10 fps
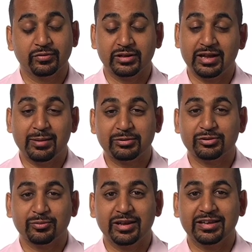
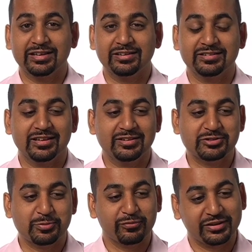Freakonomics are writing and, and
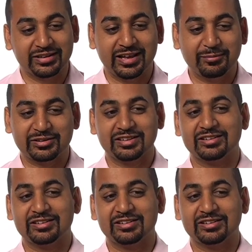Super Freakonomics.